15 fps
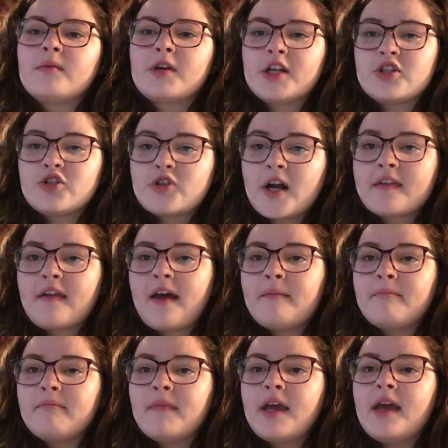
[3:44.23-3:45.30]
construct
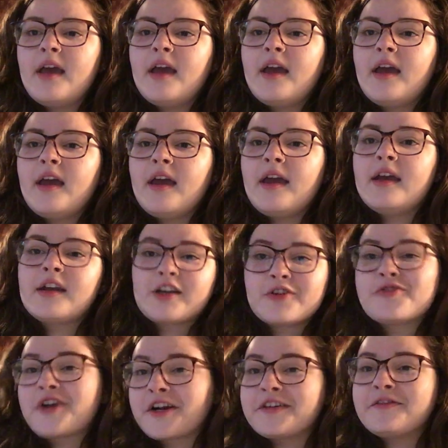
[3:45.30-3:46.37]
them in a
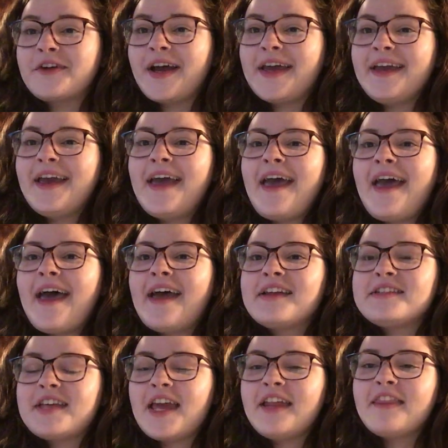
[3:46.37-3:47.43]
constructive way
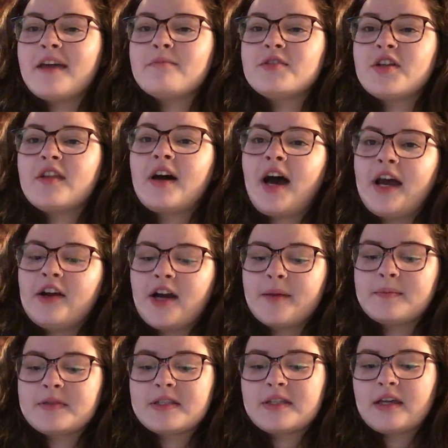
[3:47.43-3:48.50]
and take them to the
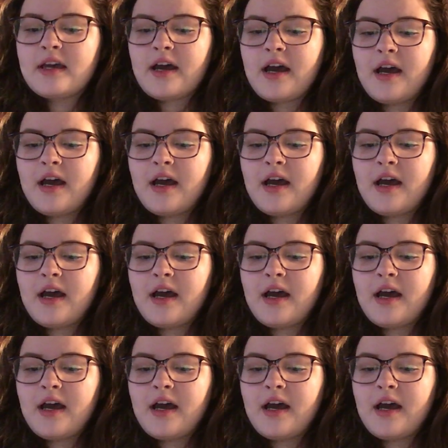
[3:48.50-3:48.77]
higher-ups.